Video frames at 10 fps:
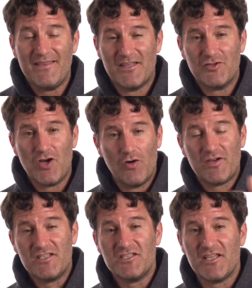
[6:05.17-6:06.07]
then go
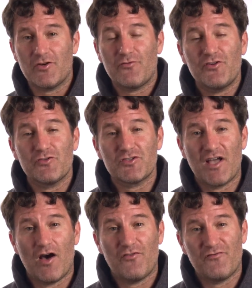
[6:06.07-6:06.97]
consider for
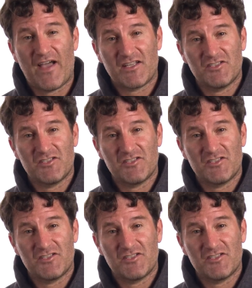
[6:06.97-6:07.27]
yourself, in fact,